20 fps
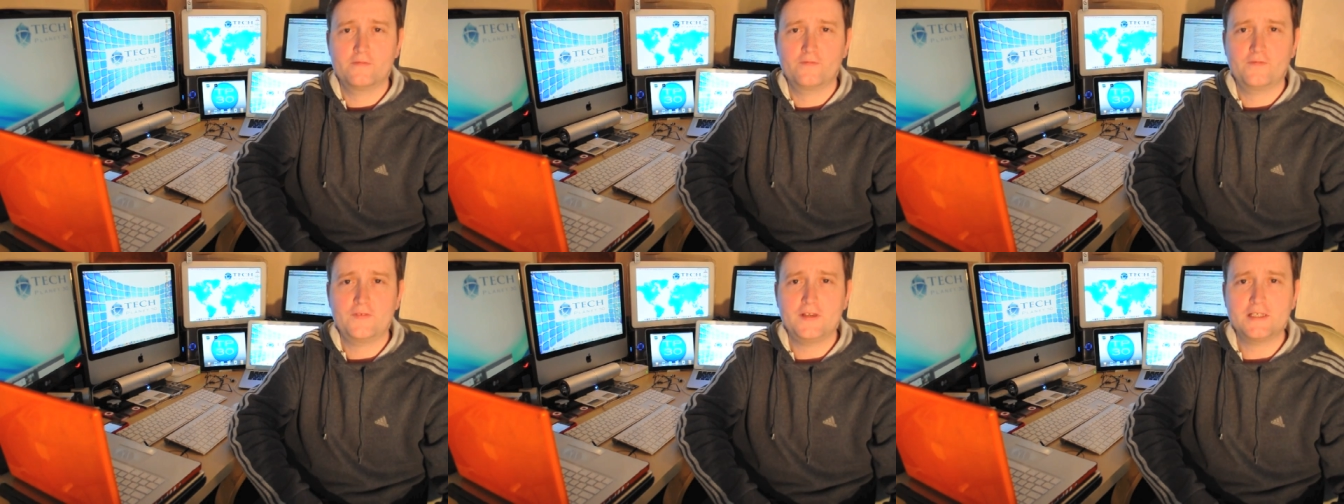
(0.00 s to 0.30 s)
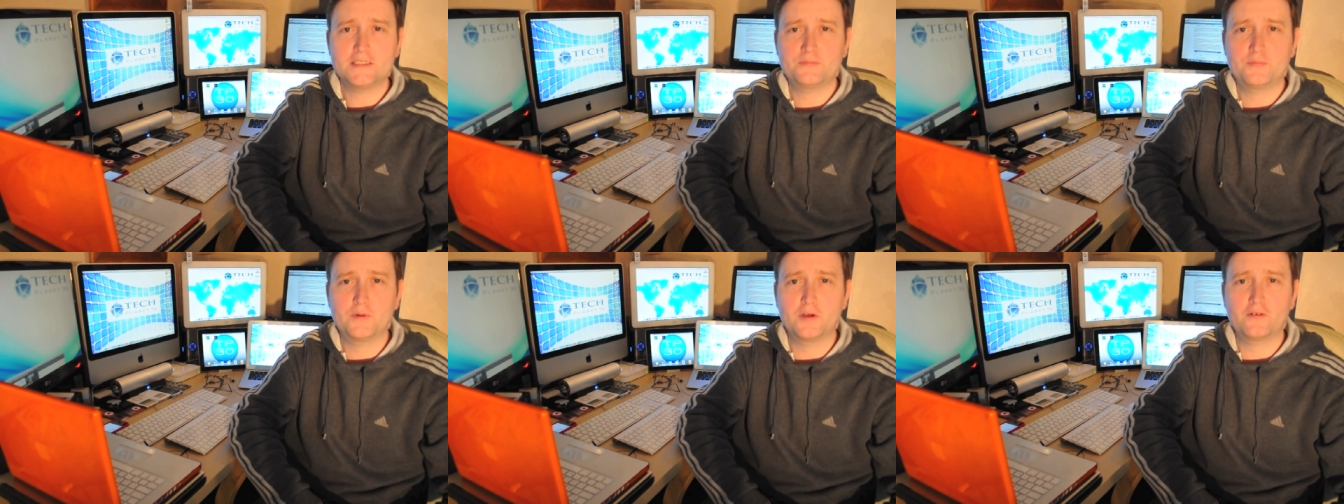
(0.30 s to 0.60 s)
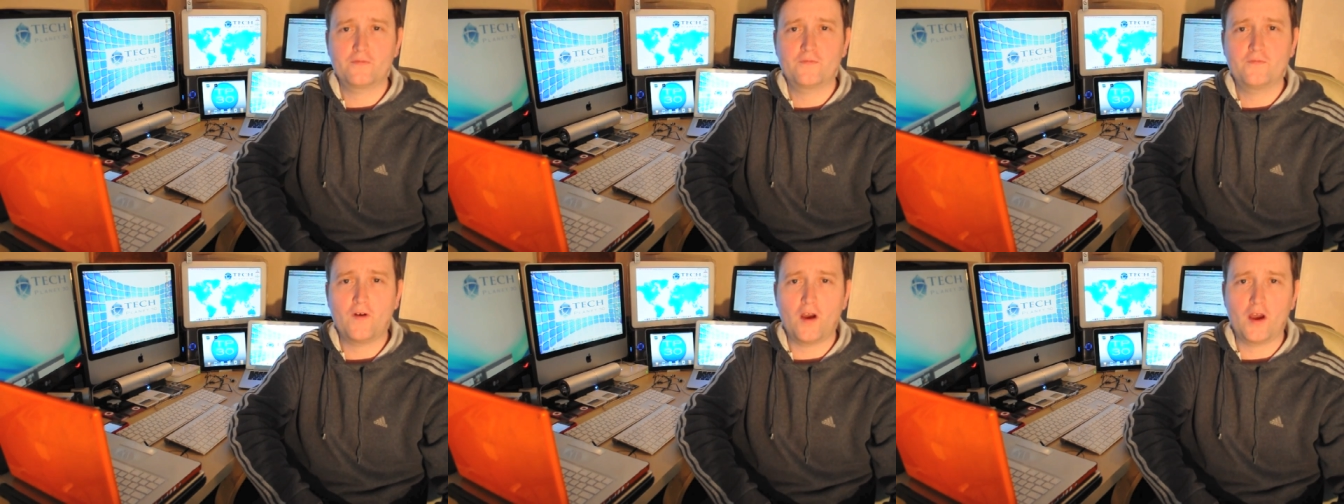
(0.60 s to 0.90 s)
Facebook
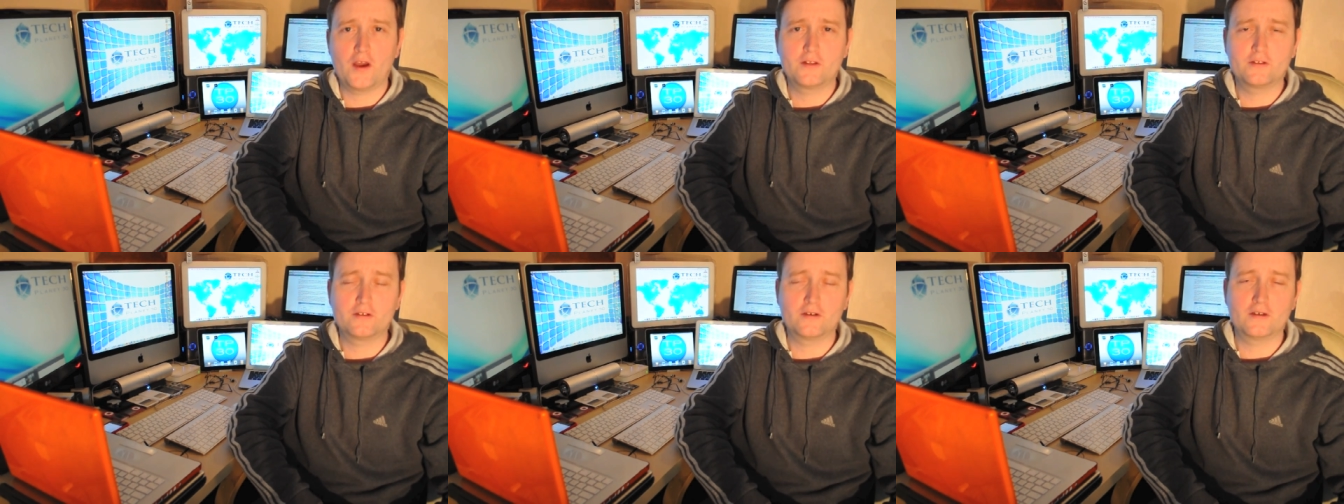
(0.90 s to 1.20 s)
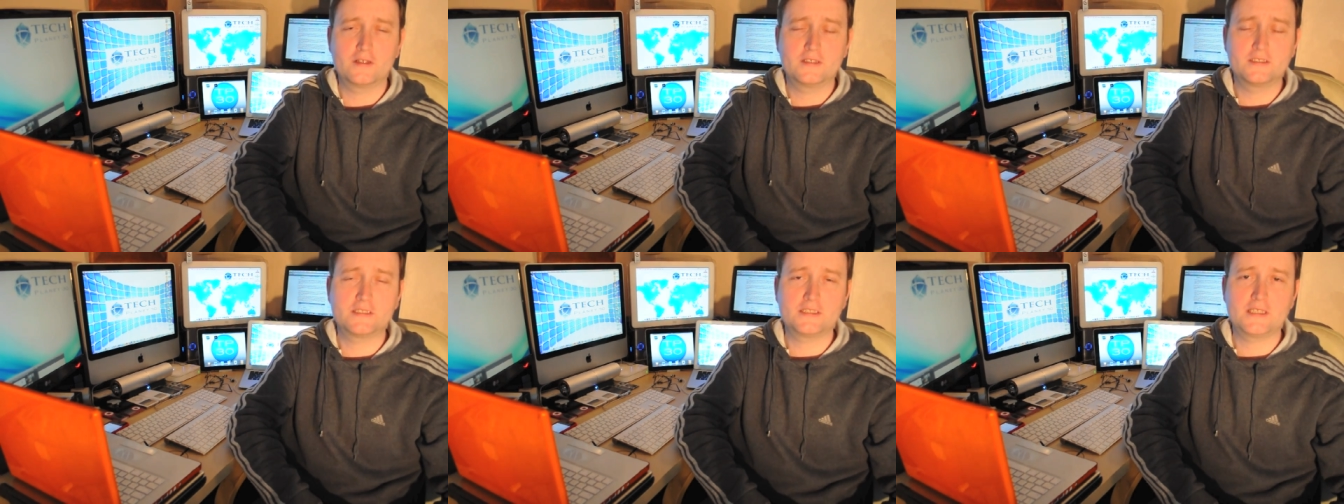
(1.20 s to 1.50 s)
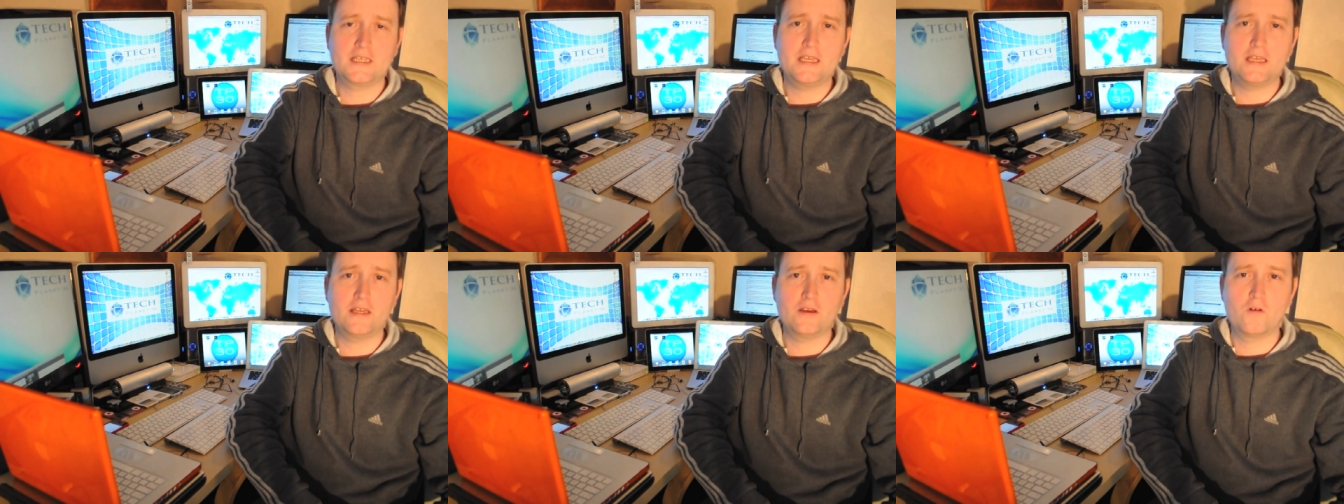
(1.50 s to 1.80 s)
founder and
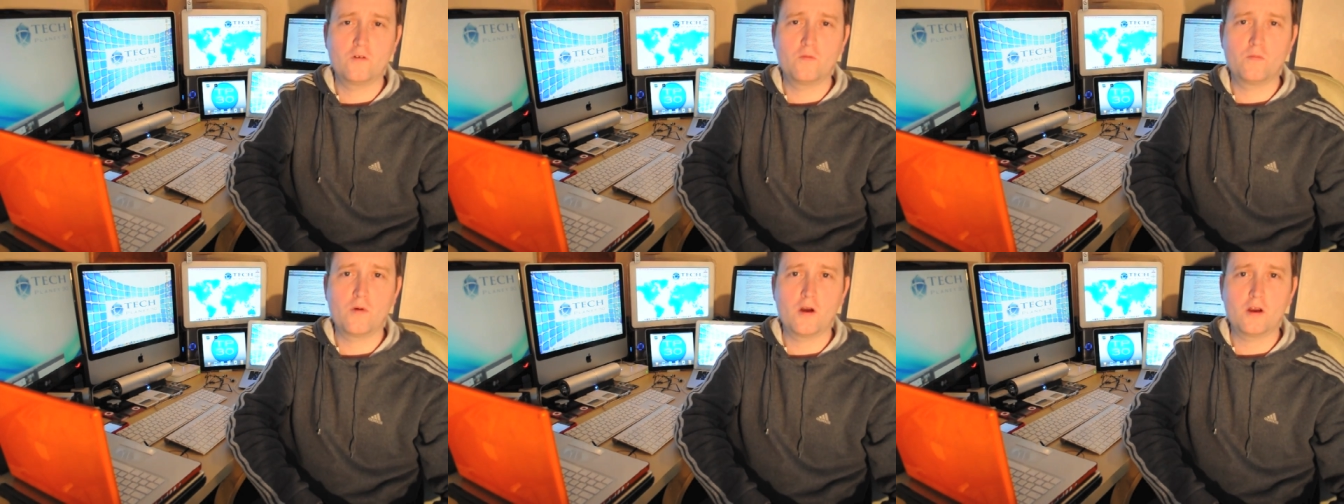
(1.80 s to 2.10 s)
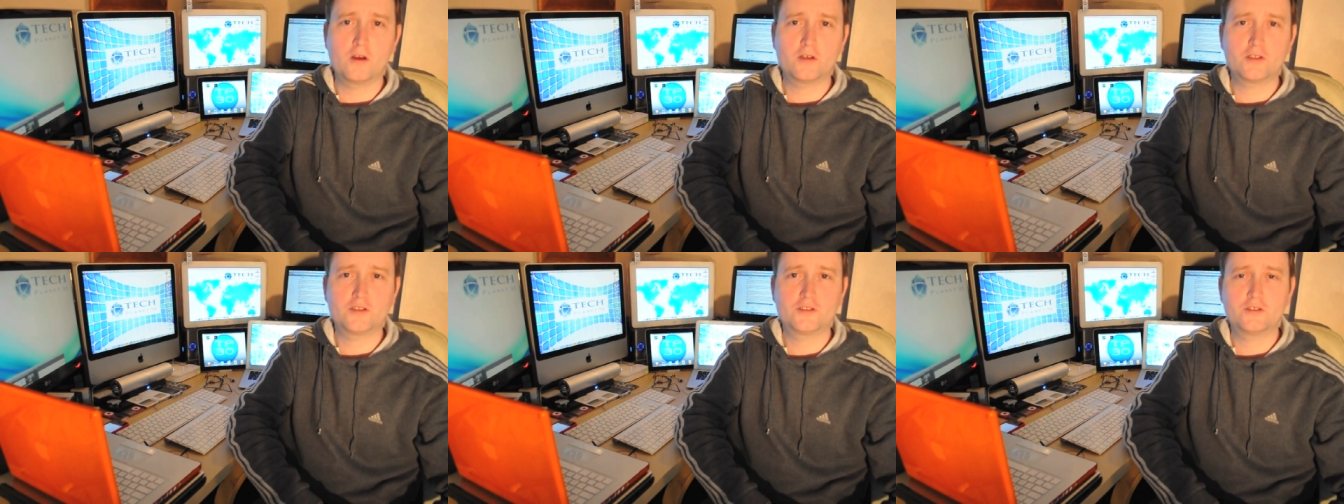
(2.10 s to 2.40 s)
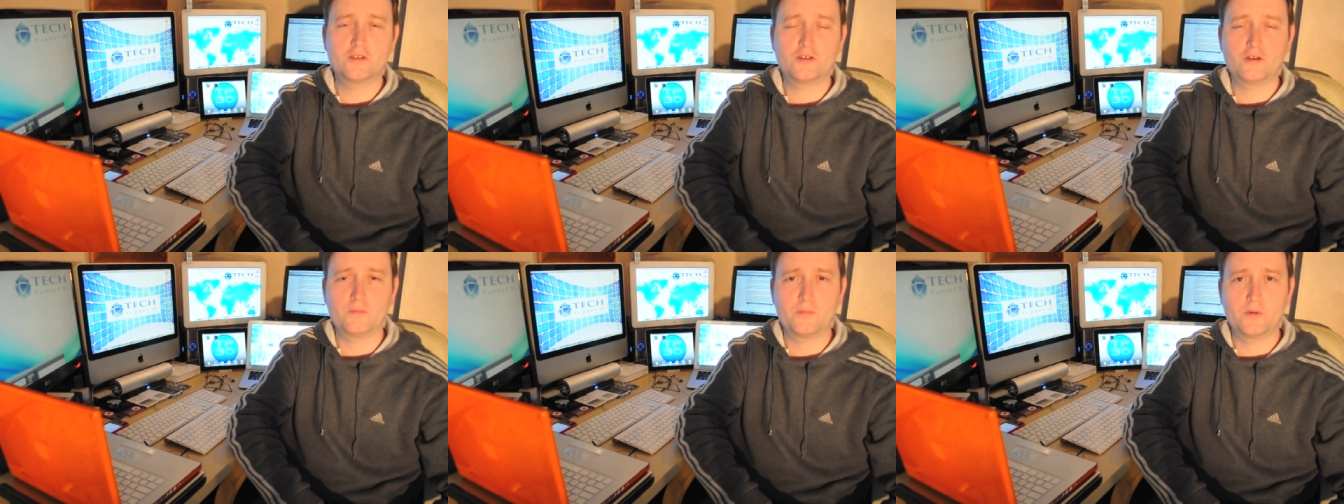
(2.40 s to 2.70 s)
C E O Mark
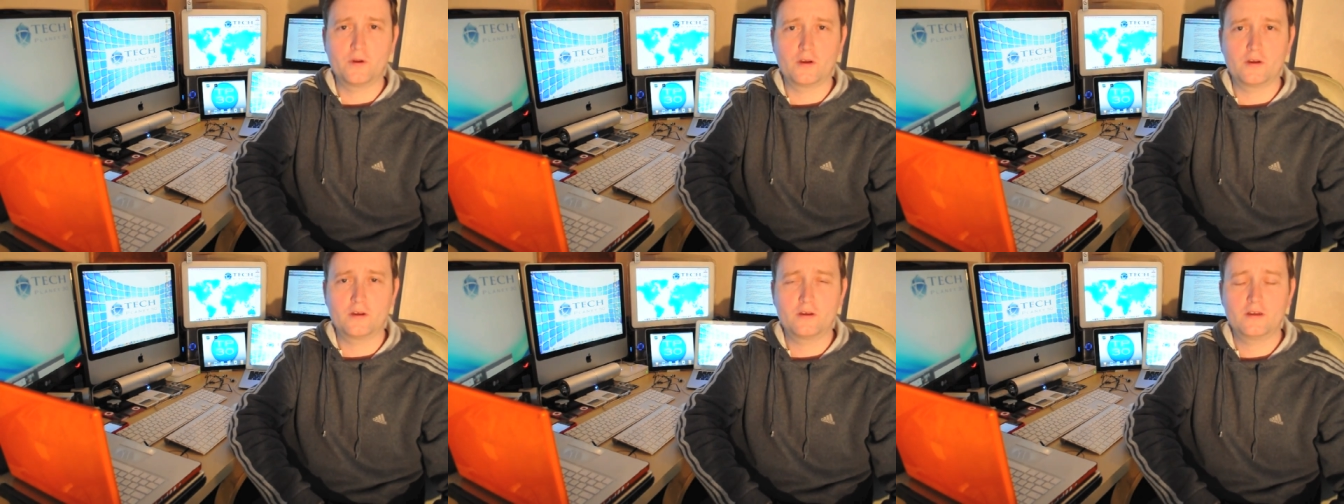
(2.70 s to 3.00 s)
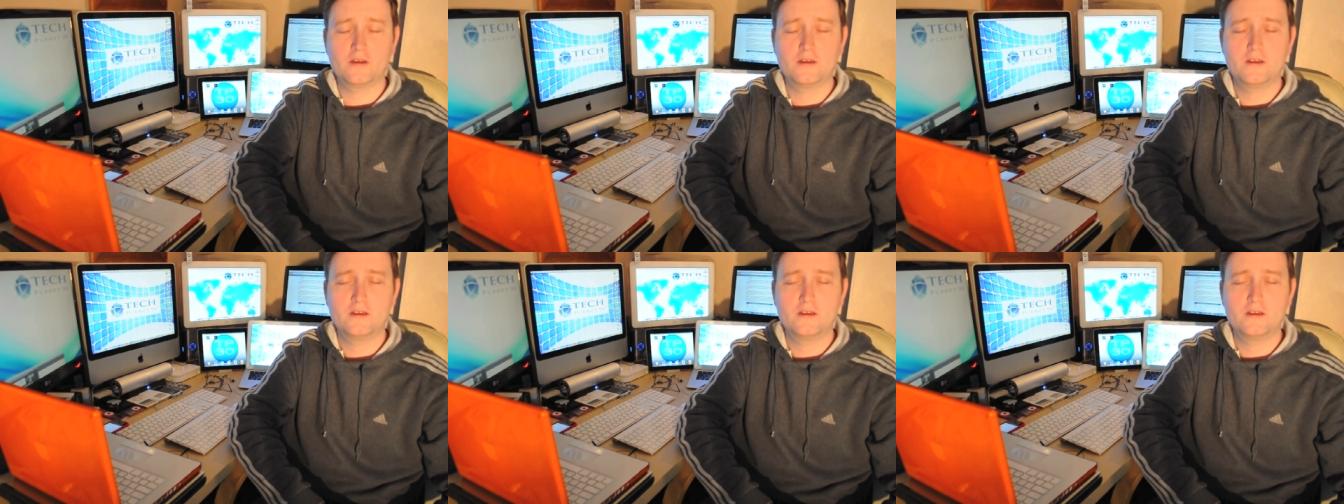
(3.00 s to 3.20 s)
Zuckerberg